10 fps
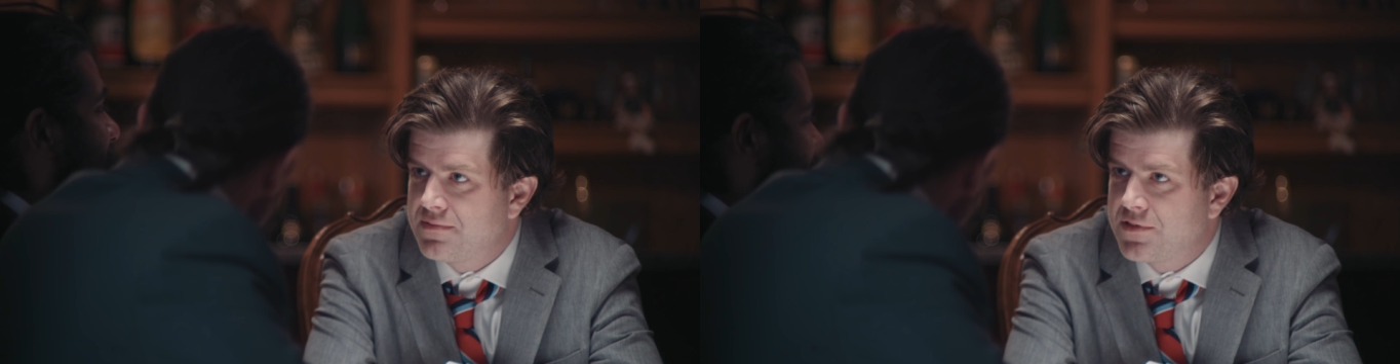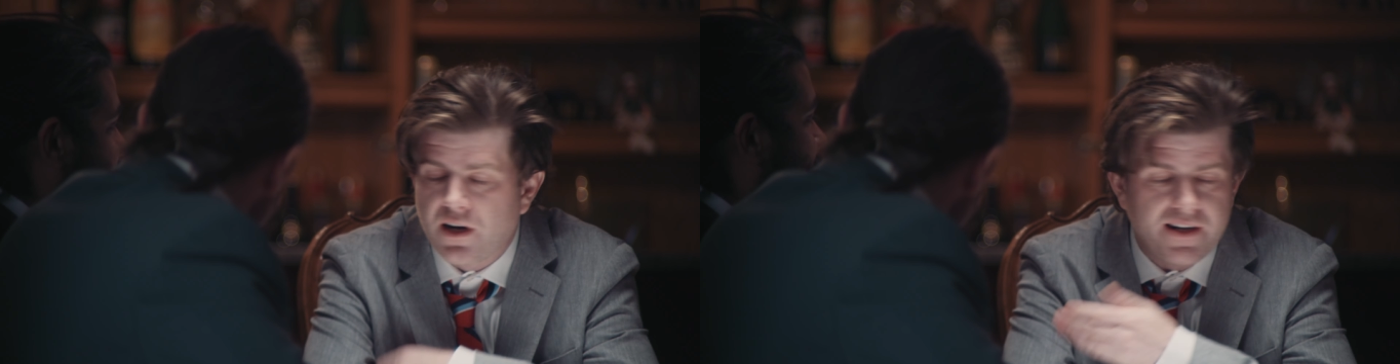
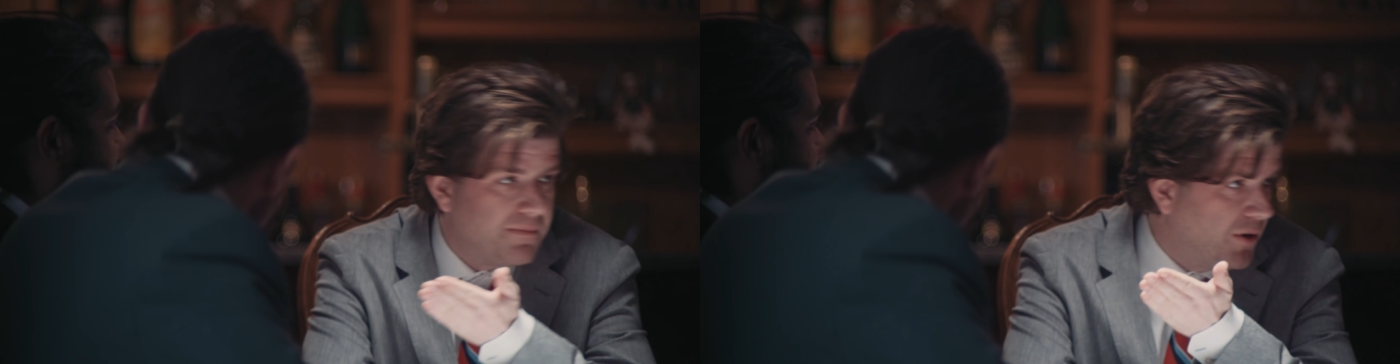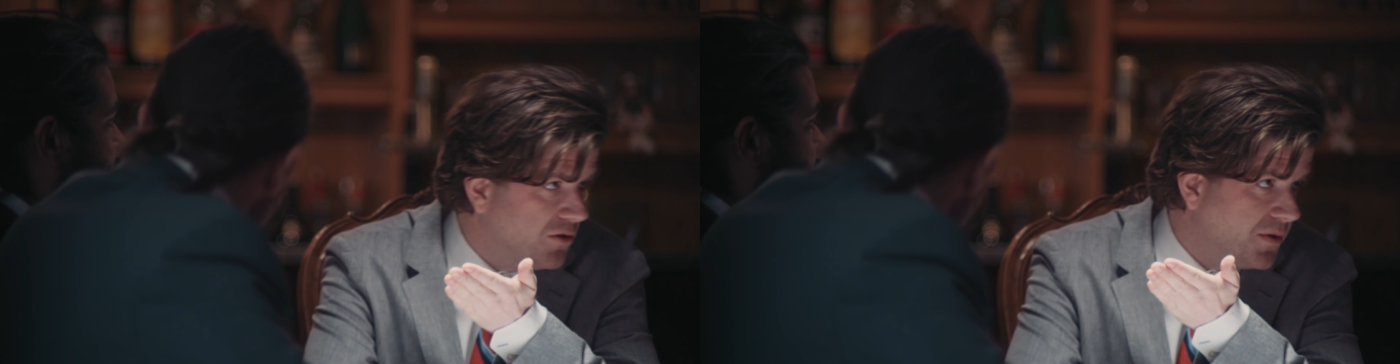It's already in
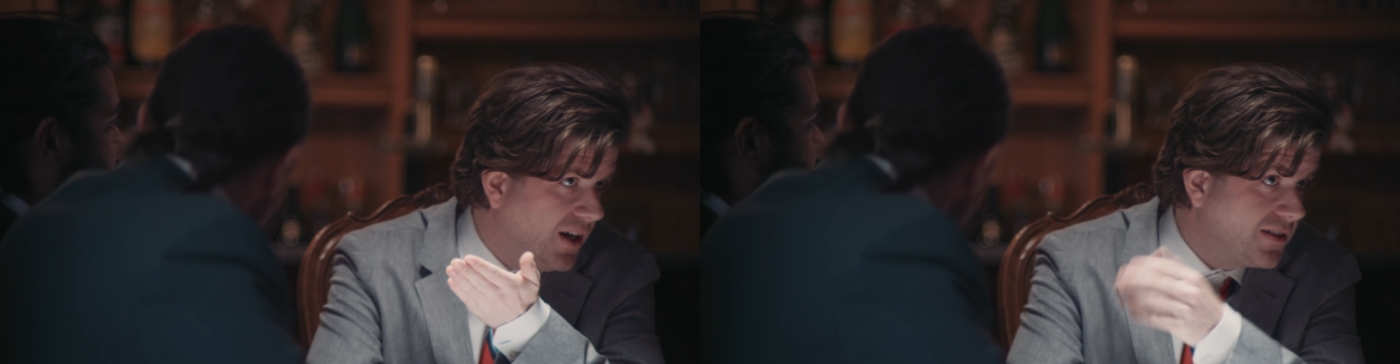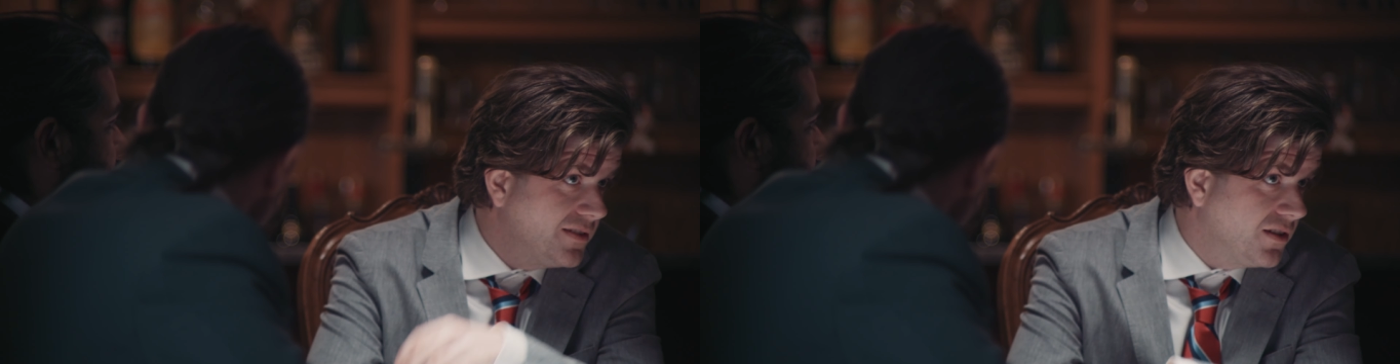post
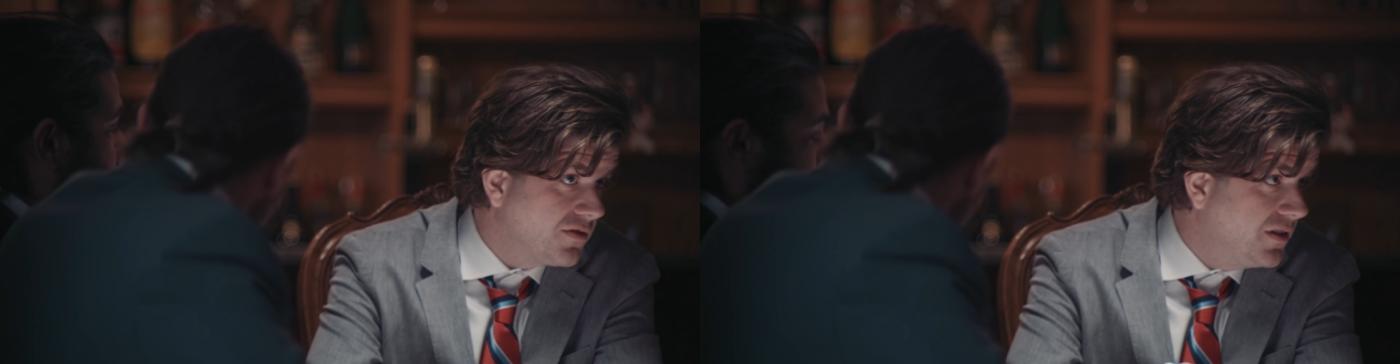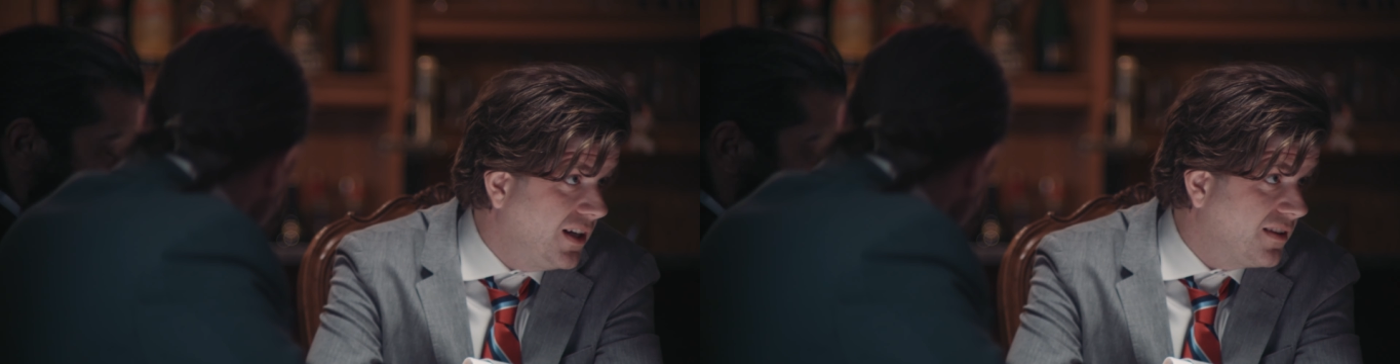production, so there's
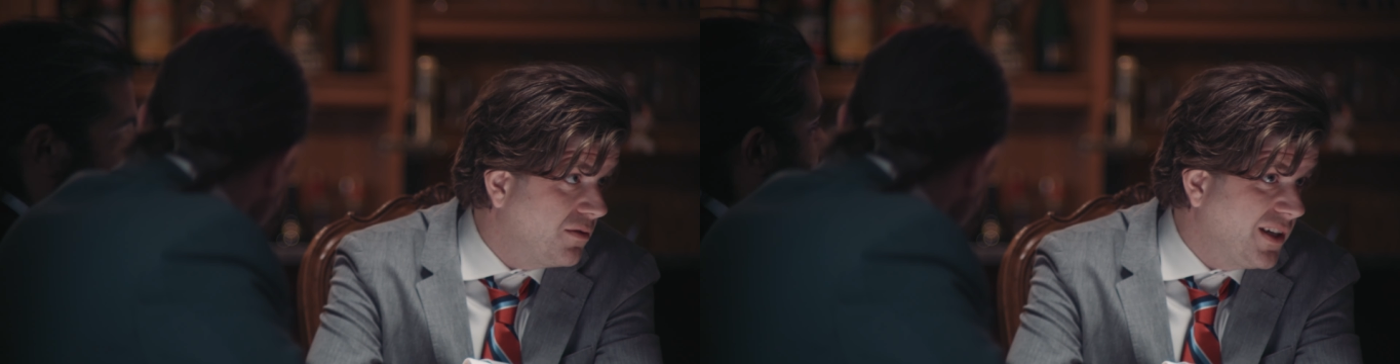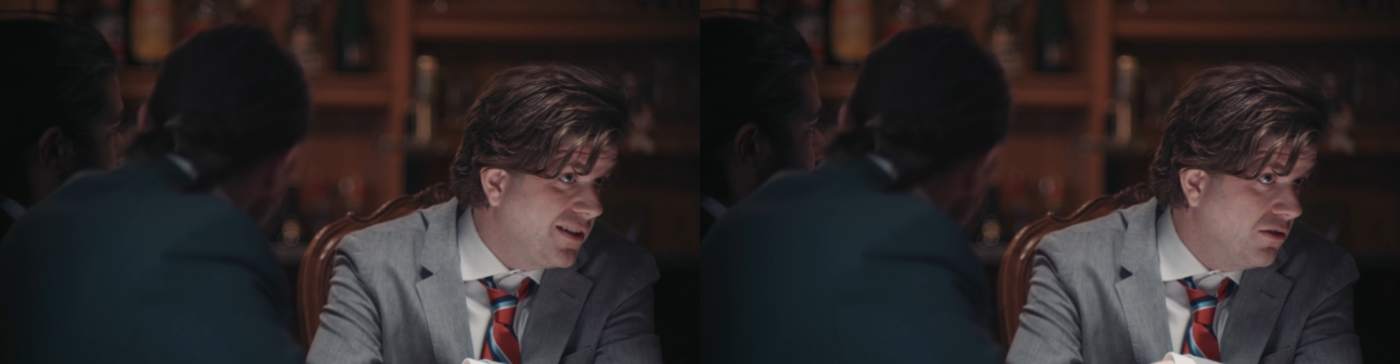really nothing
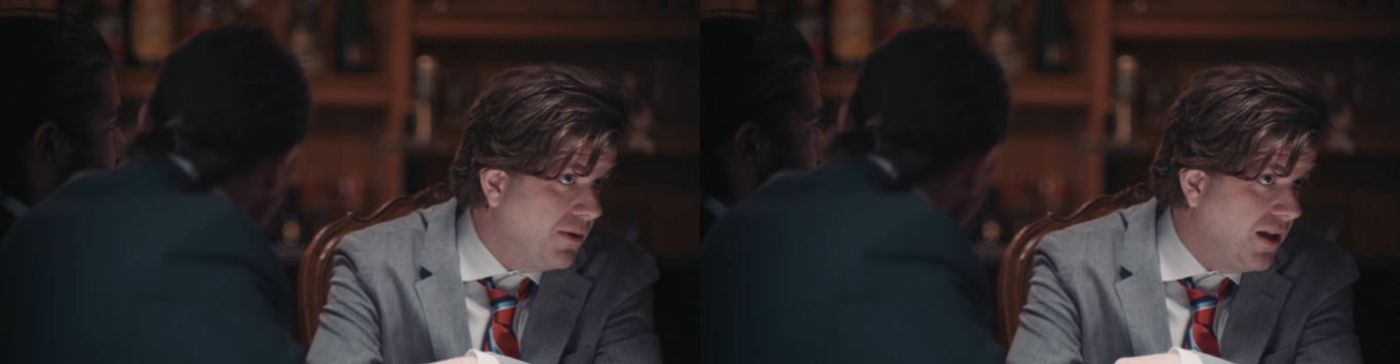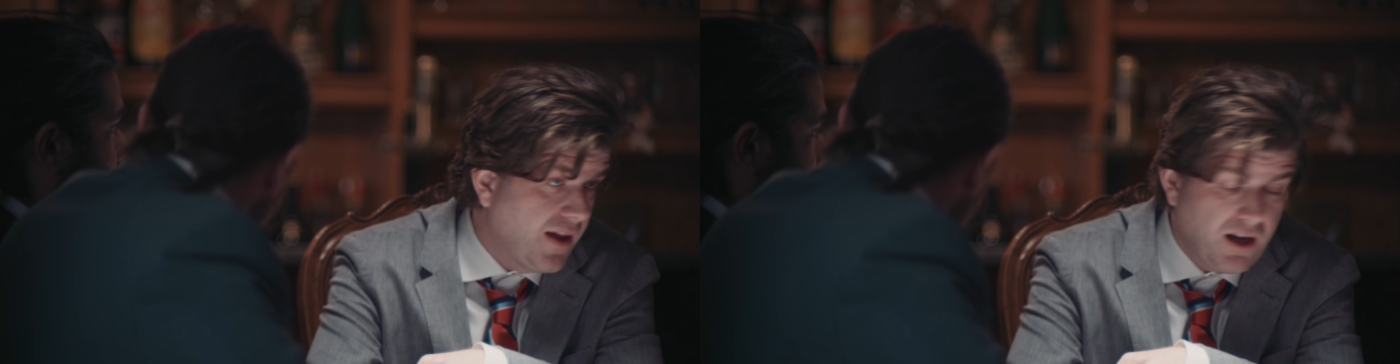we can do
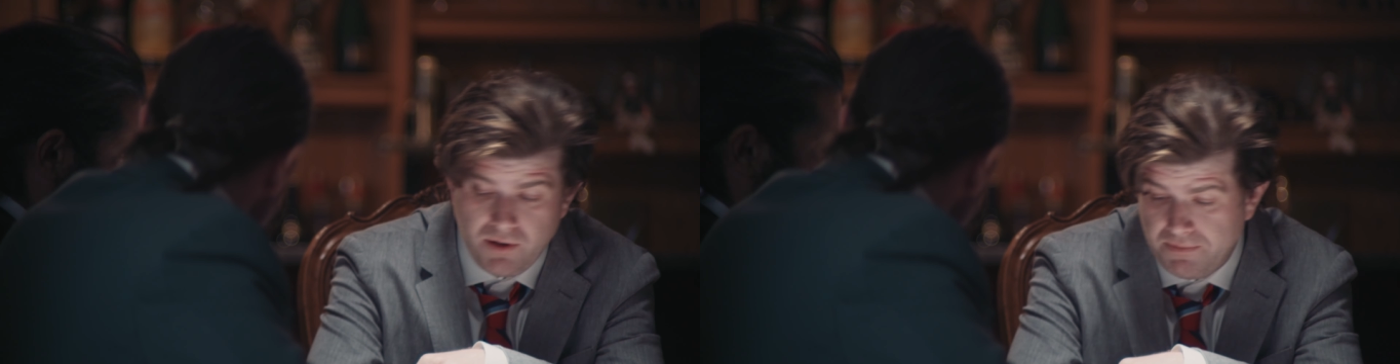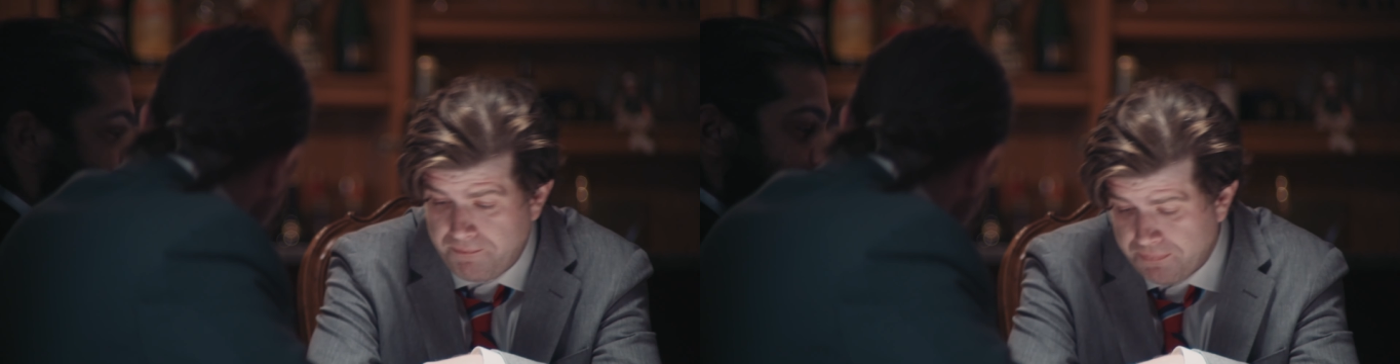about that one.